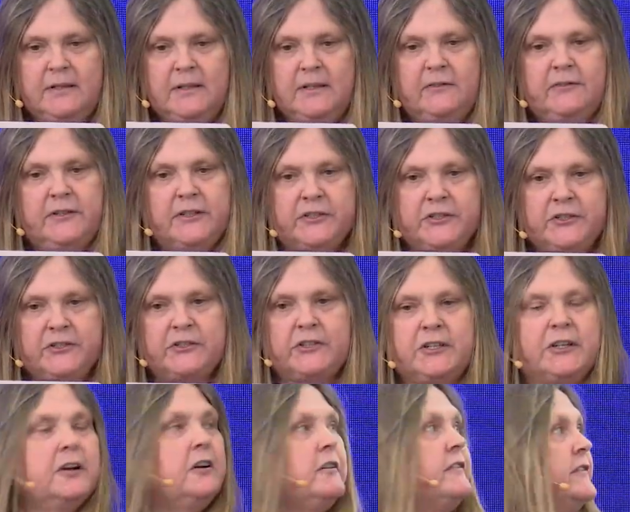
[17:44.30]

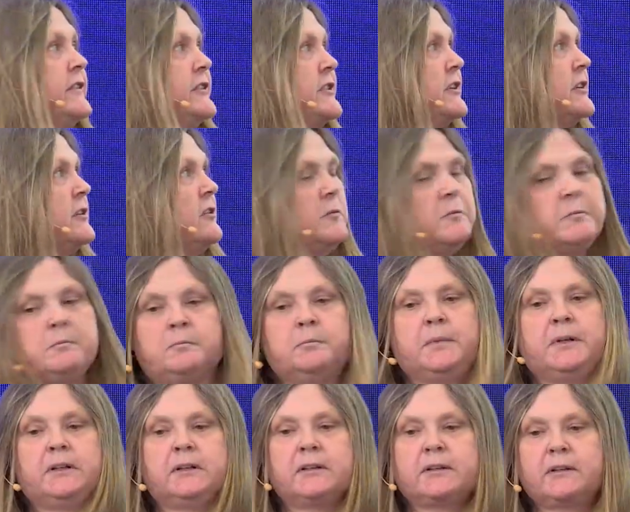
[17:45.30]
reducing our physical
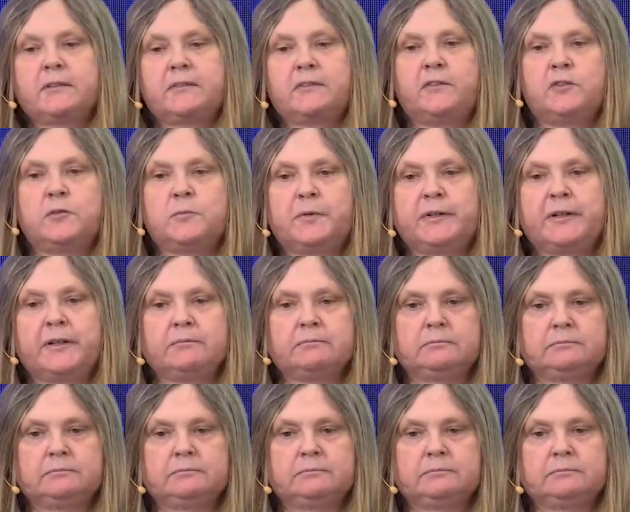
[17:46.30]
built footprint.